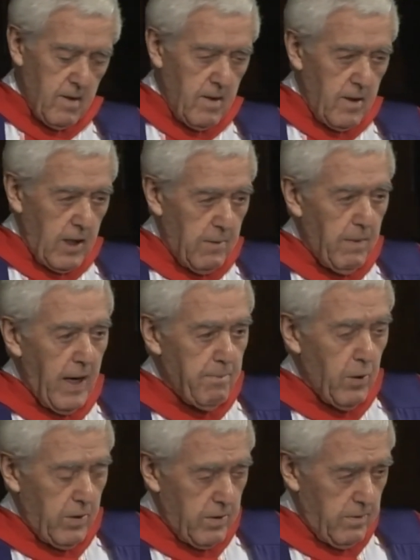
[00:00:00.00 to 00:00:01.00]
In my
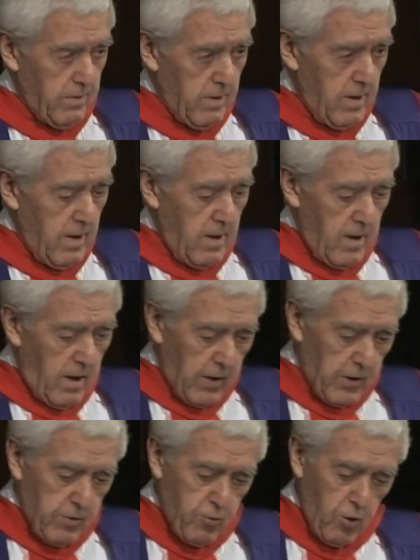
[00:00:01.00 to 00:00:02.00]
book on
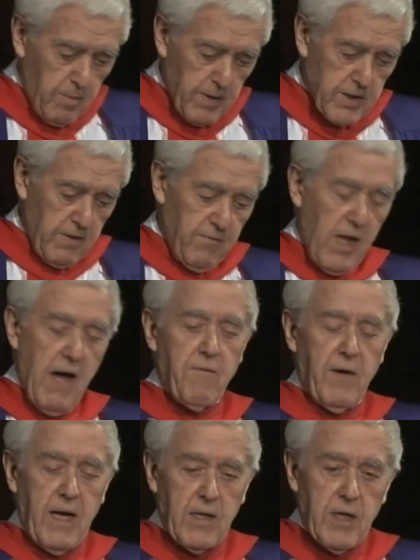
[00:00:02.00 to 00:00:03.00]
the traumas of life
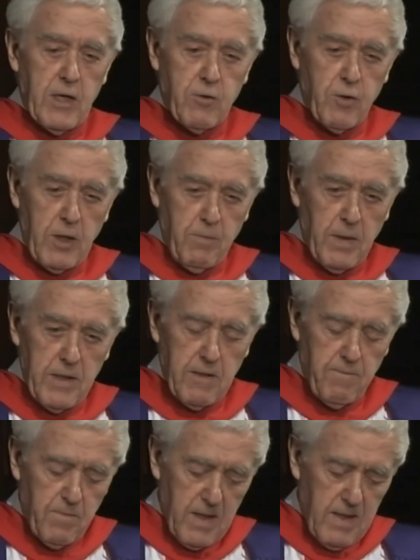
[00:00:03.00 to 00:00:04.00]
and their treatment,
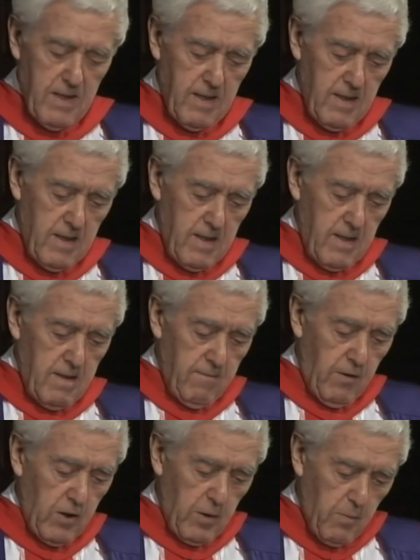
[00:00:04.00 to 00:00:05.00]

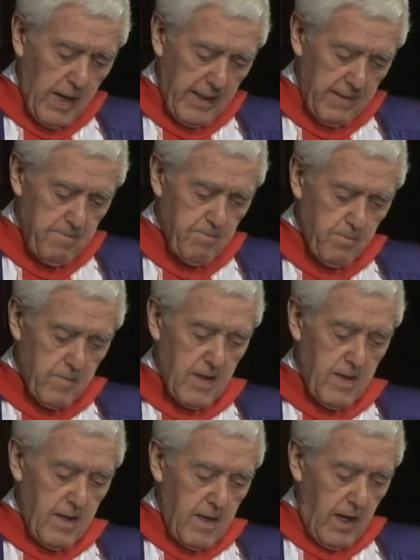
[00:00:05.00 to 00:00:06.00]
Volume 1,
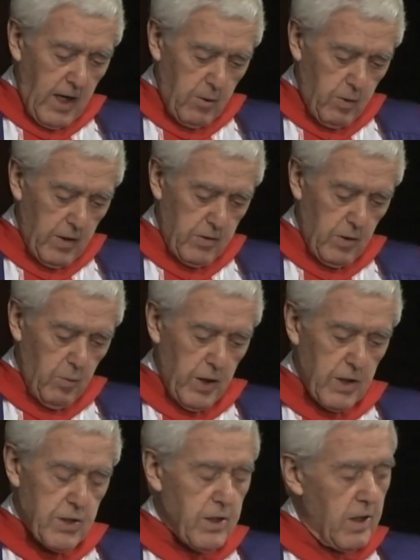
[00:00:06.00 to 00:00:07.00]
I quote the
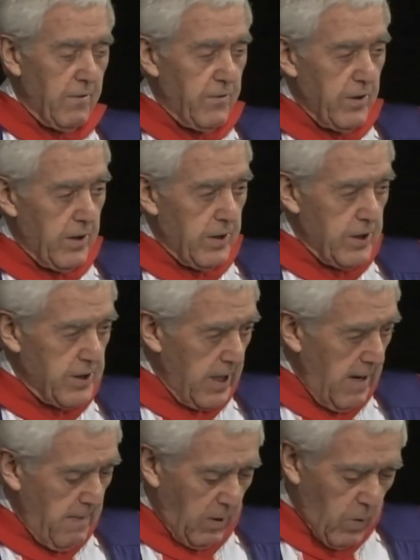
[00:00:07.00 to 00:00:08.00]
words of Ernest
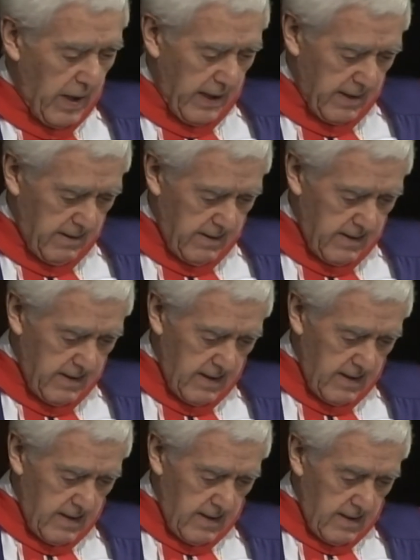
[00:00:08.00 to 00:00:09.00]
Hemingway
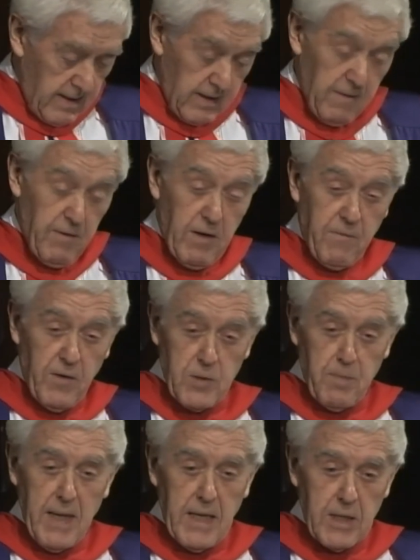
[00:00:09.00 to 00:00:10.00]
in the very first
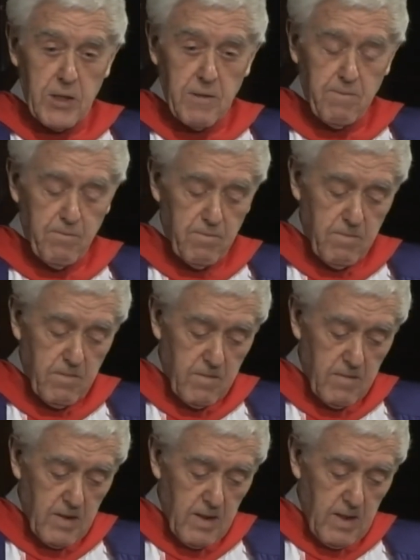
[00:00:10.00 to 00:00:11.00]
page.
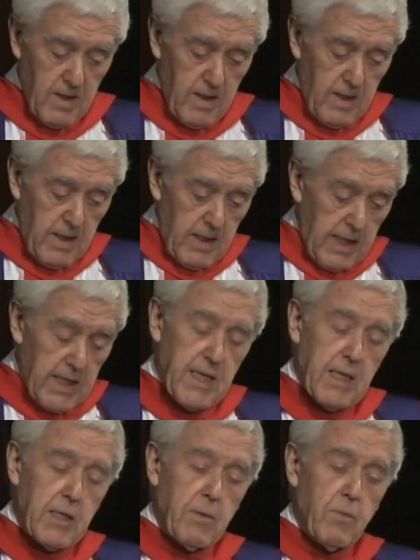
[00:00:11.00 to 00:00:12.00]
He
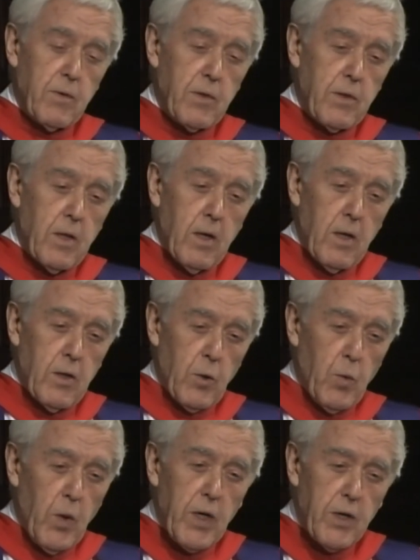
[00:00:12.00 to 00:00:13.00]
said that the
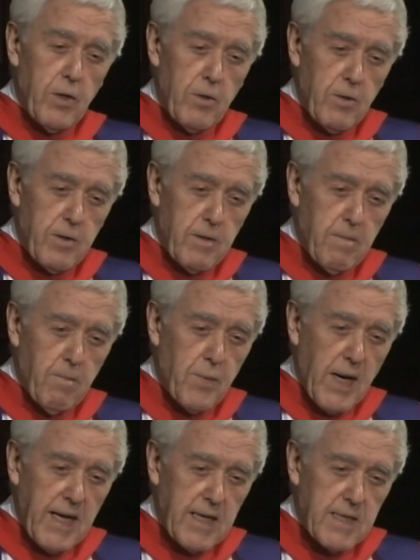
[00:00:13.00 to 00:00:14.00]
world
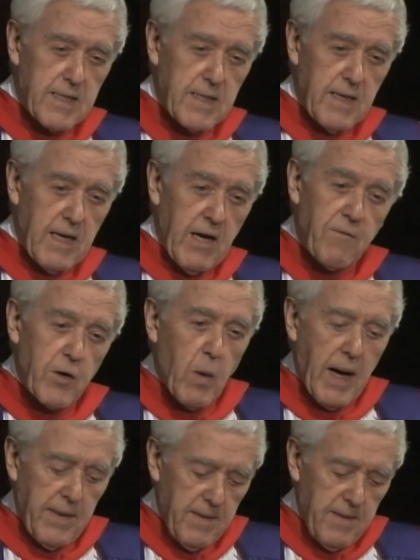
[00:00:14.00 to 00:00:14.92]
breaks everyone,